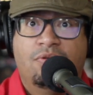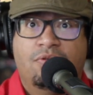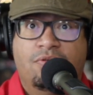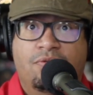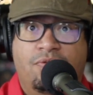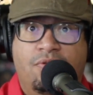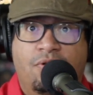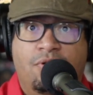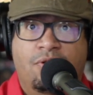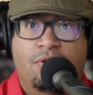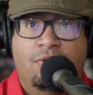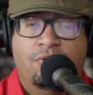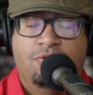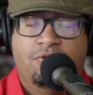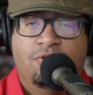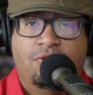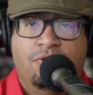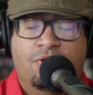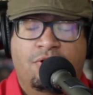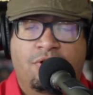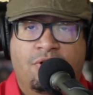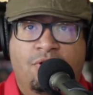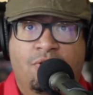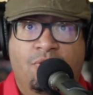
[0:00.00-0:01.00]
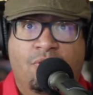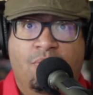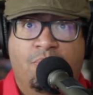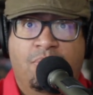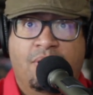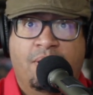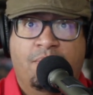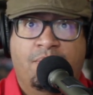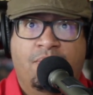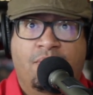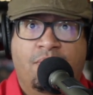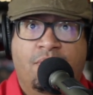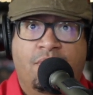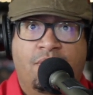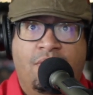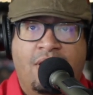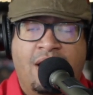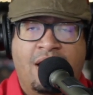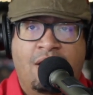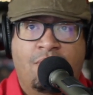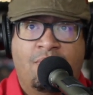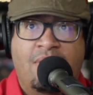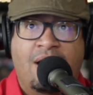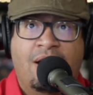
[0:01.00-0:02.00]
For those of you that are new to Blood Bowl, there are
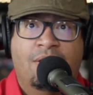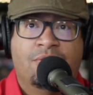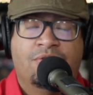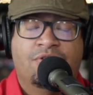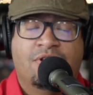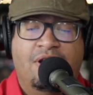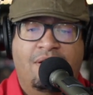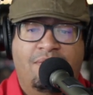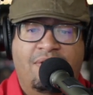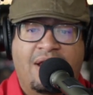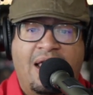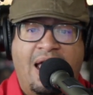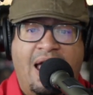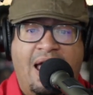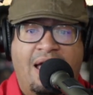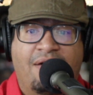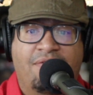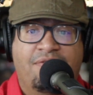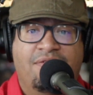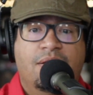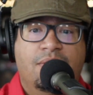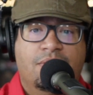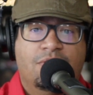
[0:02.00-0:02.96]
8 rounds in every half.